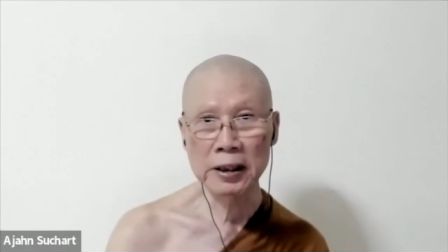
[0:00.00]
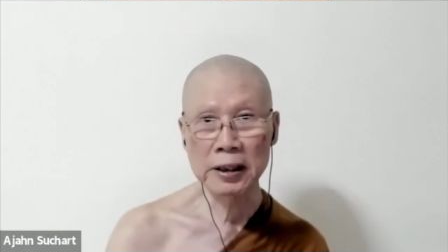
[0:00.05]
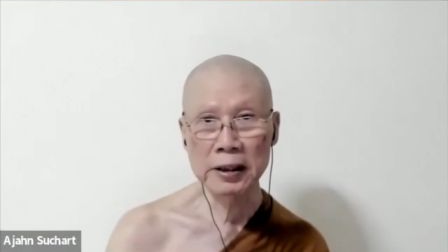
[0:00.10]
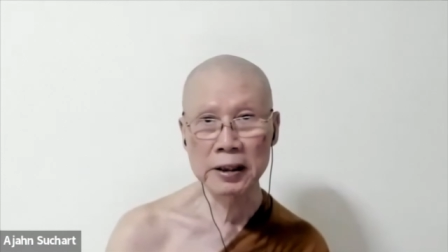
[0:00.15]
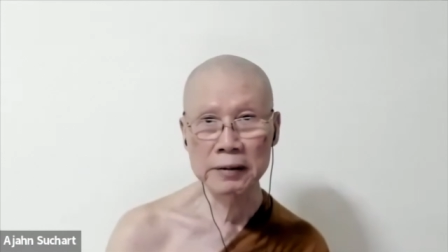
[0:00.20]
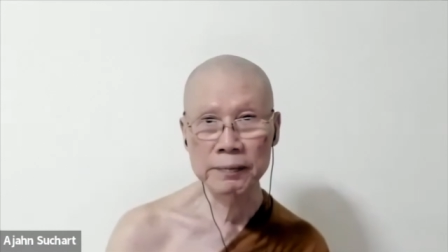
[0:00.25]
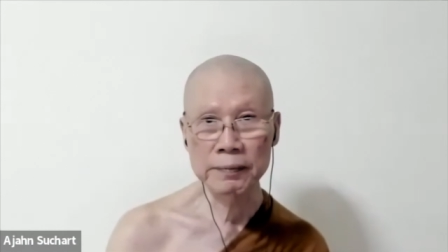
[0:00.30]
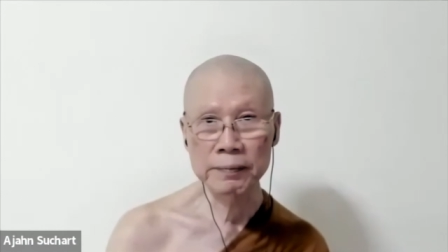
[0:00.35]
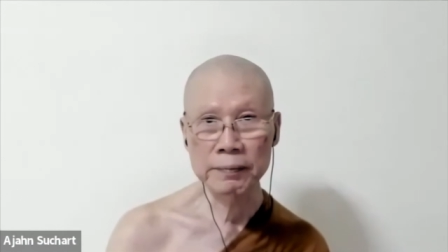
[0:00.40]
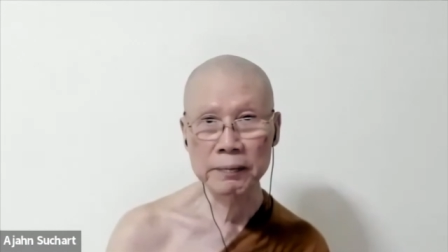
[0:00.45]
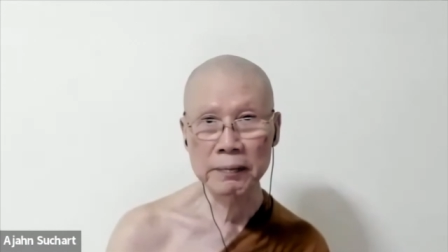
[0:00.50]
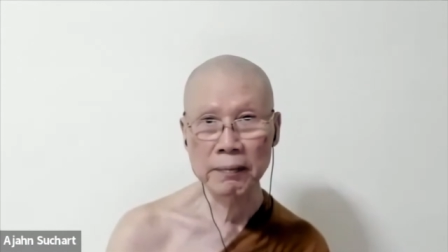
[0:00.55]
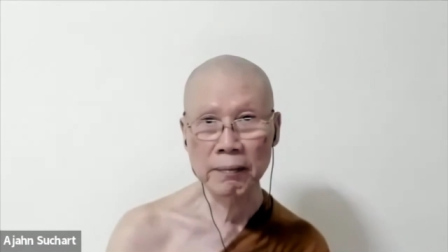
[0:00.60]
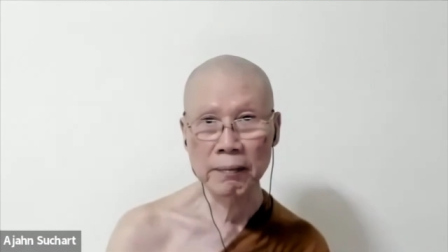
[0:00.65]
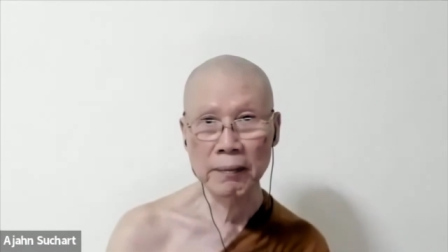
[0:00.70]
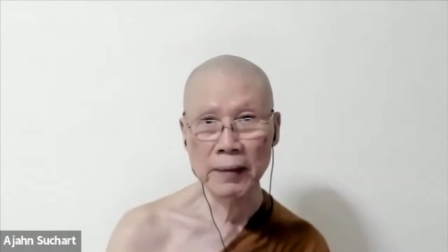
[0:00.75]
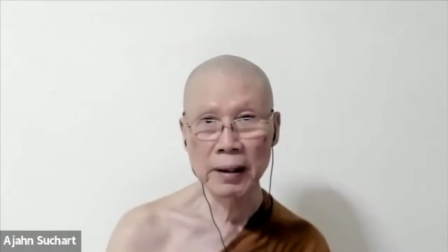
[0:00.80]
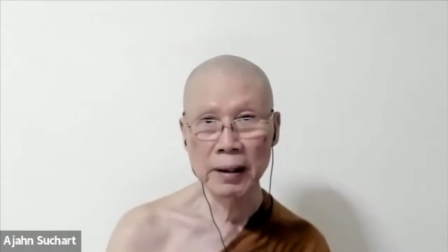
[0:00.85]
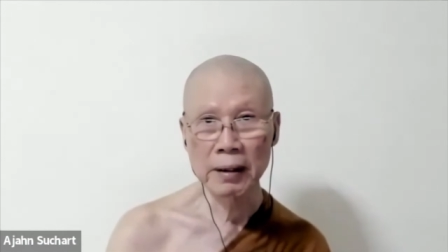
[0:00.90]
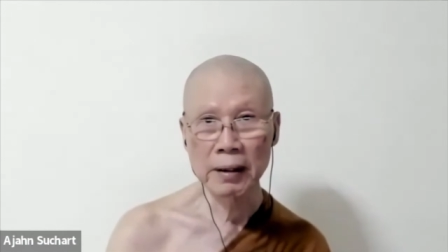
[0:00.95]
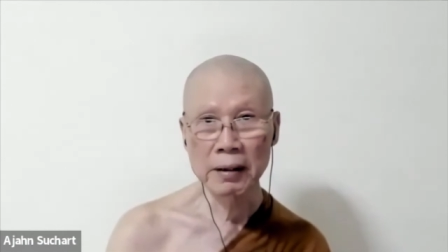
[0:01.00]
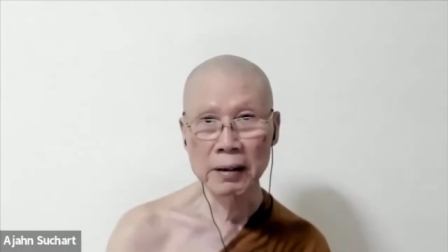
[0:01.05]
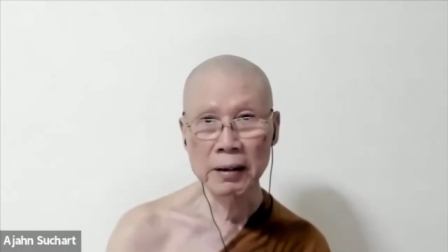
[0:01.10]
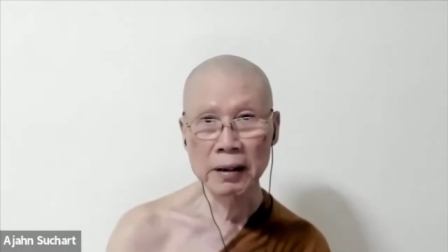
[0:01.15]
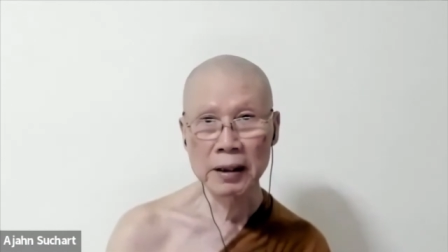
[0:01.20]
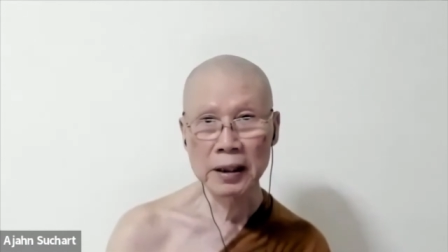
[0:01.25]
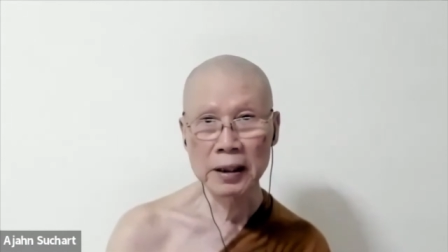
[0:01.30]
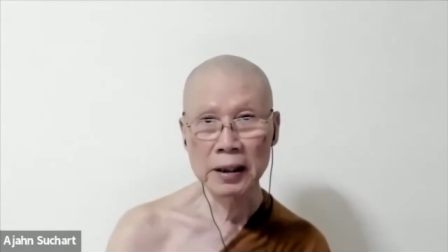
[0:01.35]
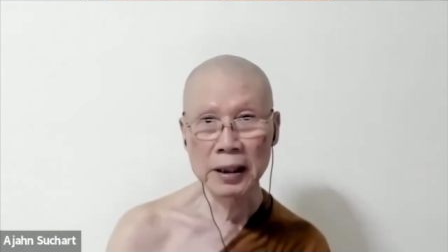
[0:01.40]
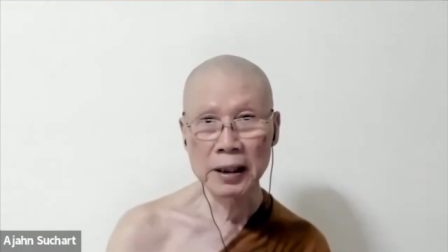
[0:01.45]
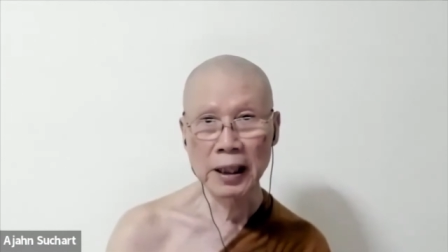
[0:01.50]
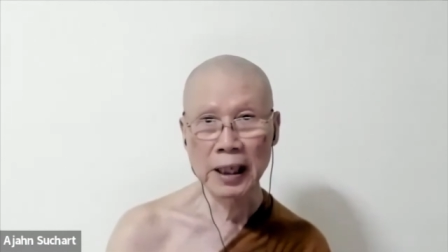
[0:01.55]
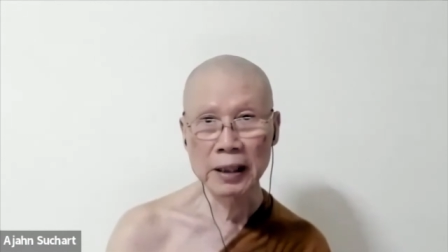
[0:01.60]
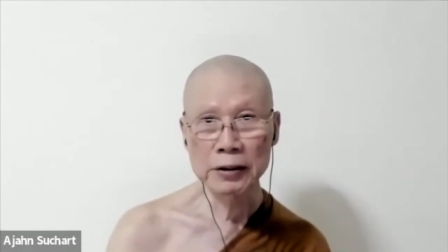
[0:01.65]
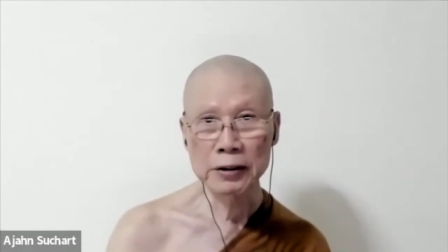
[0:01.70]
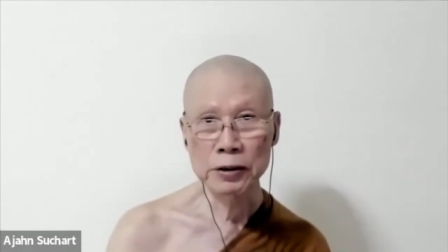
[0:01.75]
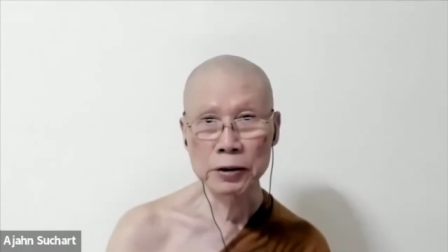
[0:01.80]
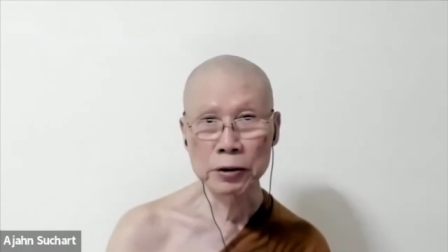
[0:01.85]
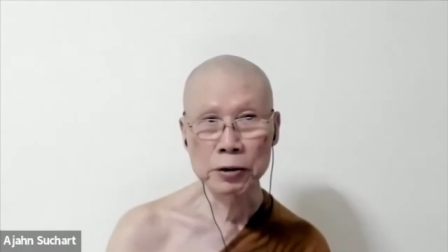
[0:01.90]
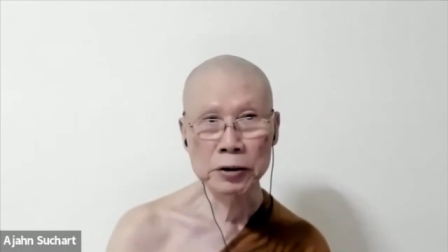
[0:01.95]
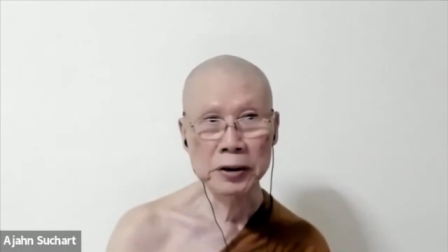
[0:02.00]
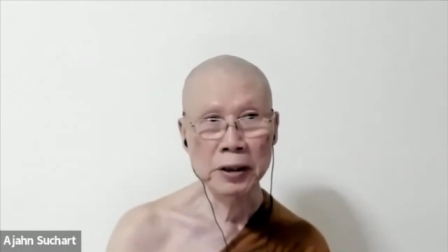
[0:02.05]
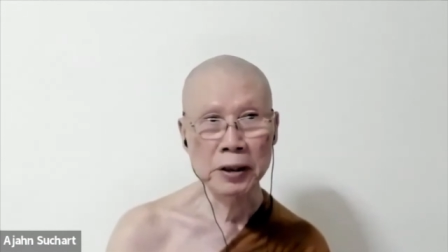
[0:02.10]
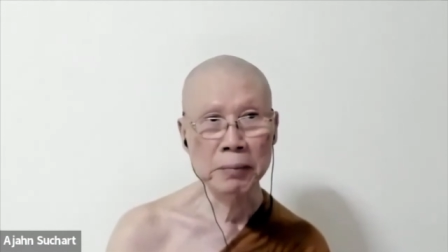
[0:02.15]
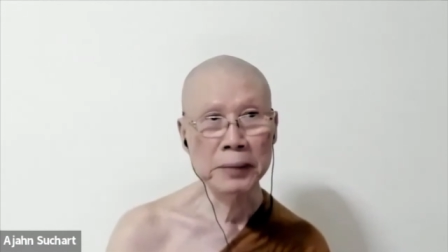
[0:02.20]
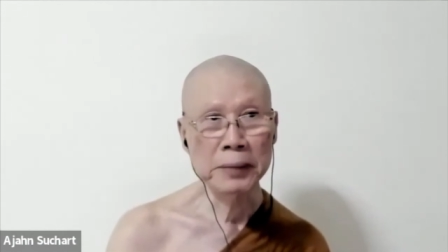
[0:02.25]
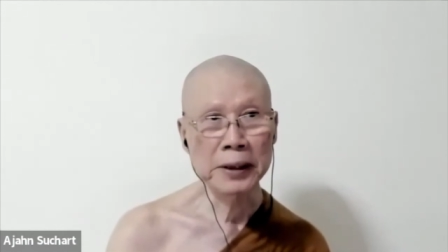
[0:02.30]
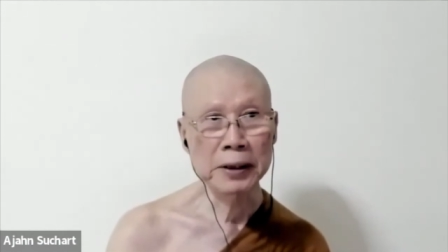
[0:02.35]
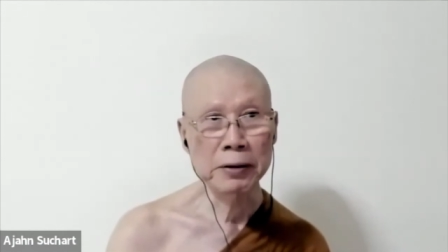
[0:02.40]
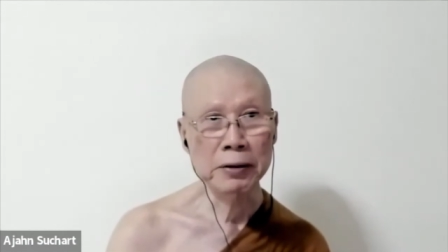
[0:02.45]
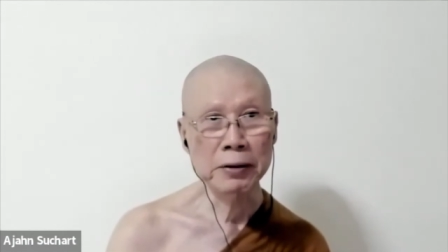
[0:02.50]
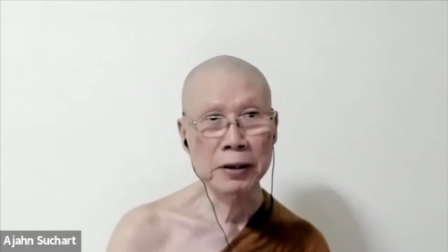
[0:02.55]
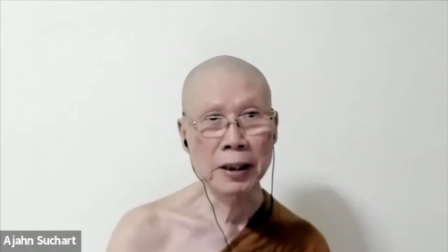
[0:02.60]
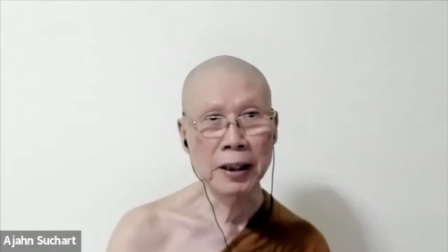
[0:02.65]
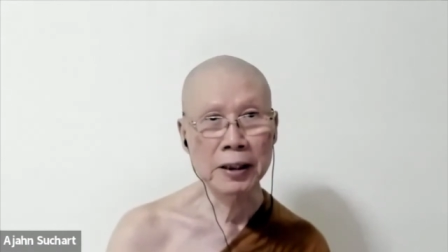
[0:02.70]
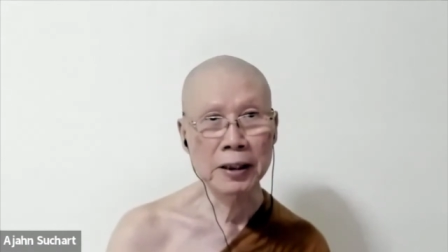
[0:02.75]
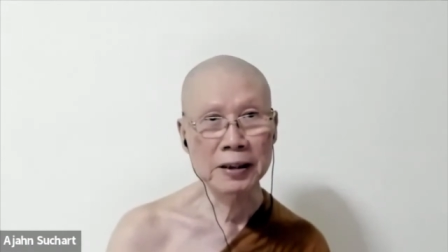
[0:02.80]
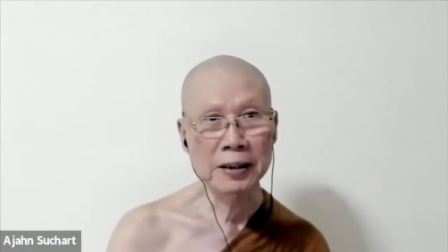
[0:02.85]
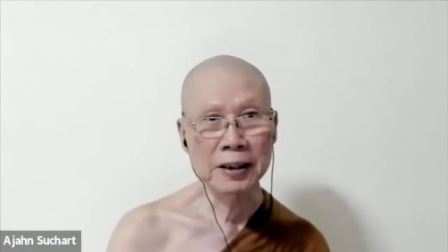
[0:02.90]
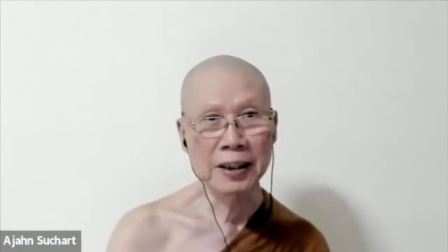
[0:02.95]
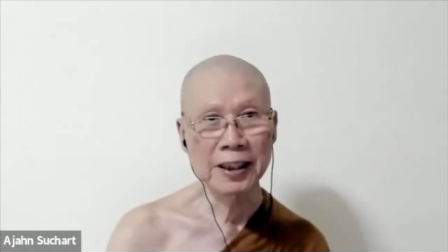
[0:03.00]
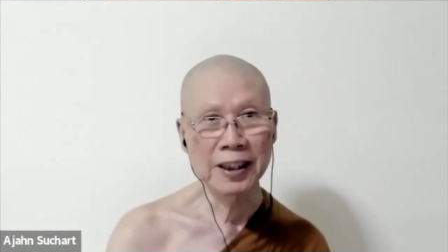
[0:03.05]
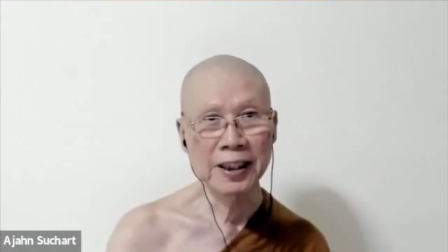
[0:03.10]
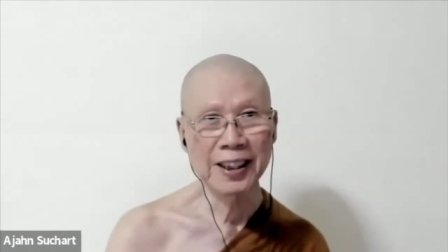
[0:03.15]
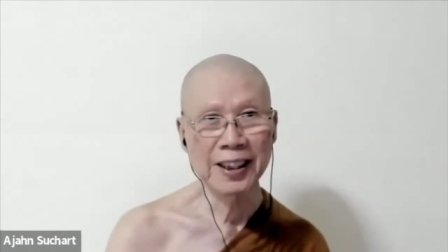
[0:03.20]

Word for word: and chew some betel nuts.